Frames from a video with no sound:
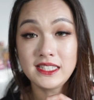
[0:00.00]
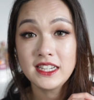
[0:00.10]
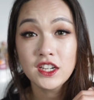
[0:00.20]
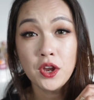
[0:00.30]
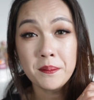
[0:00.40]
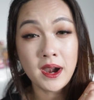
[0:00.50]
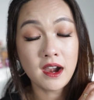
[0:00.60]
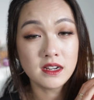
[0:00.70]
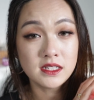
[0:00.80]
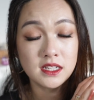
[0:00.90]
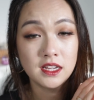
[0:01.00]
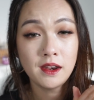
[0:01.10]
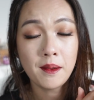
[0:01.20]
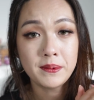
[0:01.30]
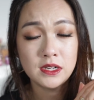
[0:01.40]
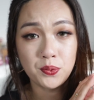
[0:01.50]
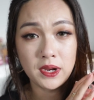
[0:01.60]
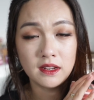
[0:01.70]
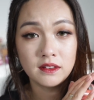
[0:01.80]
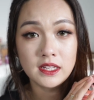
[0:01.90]
I did a comparison
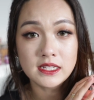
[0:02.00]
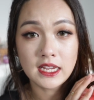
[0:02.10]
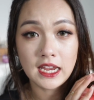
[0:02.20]
between this